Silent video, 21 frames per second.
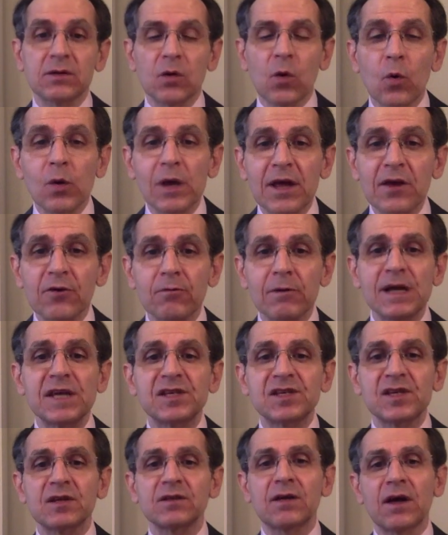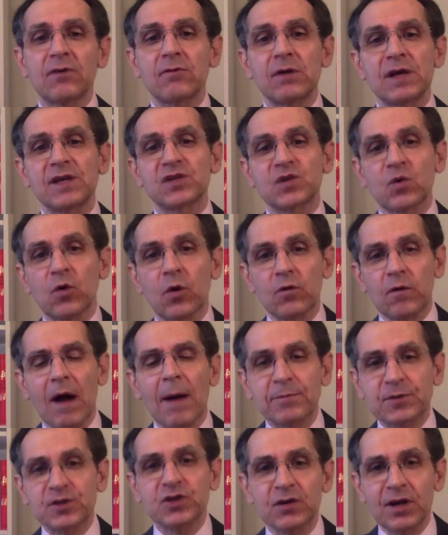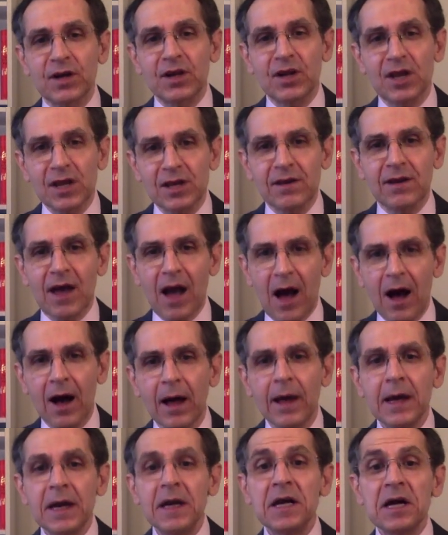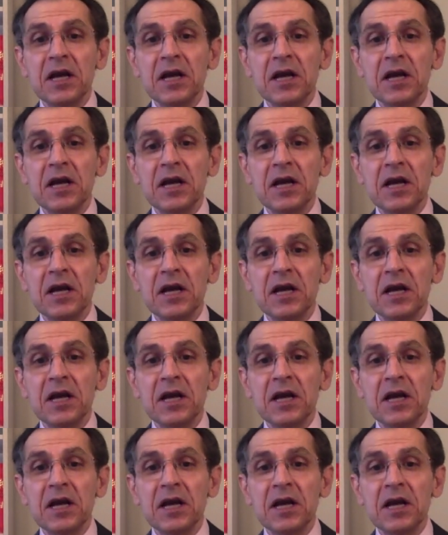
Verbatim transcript: the only reason there is corruption in India